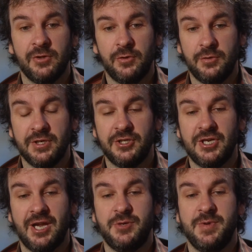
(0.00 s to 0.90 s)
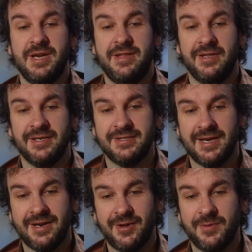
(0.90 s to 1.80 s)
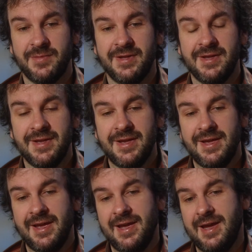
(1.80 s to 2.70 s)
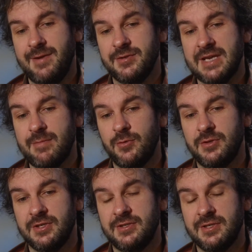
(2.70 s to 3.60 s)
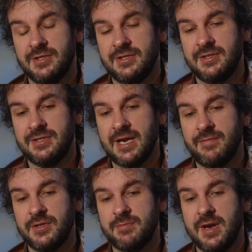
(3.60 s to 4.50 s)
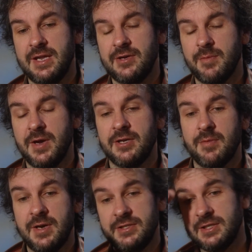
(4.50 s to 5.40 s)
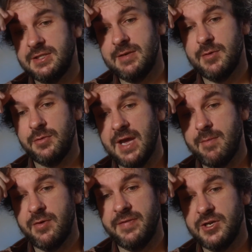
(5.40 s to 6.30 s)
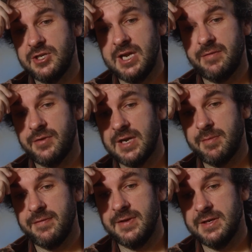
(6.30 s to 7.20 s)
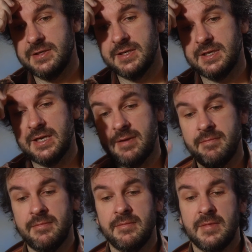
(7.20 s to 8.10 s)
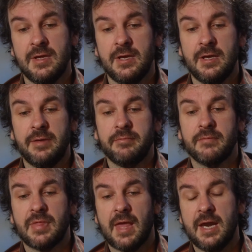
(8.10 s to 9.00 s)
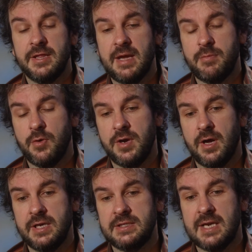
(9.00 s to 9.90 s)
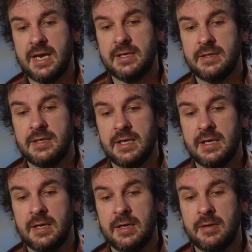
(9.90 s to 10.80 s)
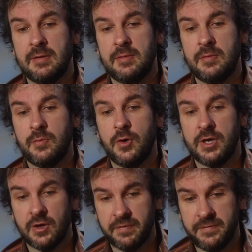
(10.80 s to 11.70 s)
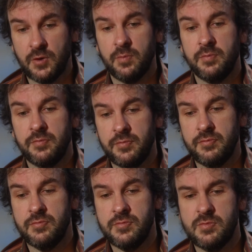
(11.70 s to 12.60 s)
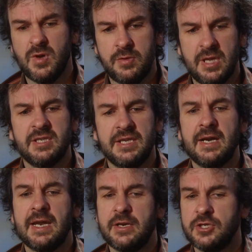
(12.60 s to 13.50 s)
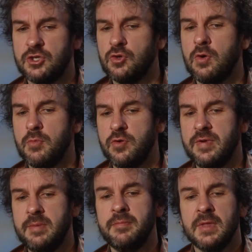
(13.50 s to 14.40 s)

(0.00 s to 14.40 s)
who didn't charge me anything to stay at home, and was able to save this money. Got my 16mm camera eventually after a couple of years, and at that point I started working on a film, but that started out as a short movie,